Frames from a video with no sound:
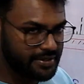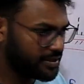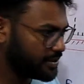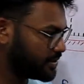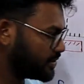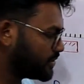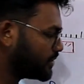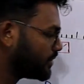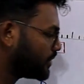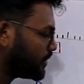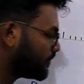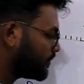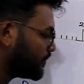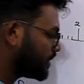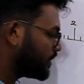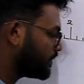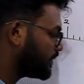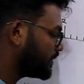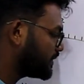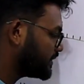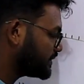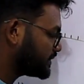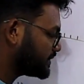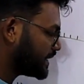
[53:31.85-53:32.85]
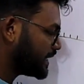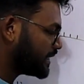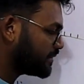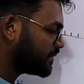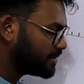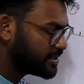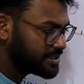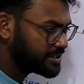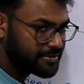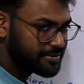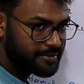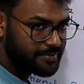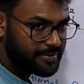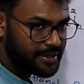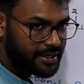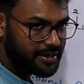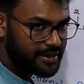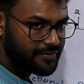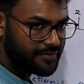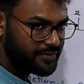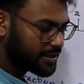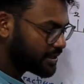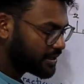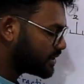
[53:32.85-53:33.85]
Don't worry about the standard measurement part,
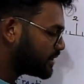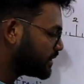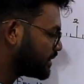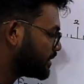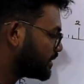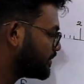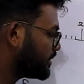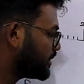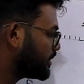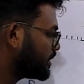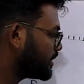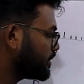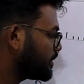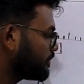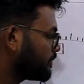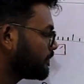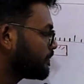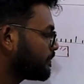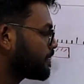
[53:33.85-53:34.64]
we're going to learn about it.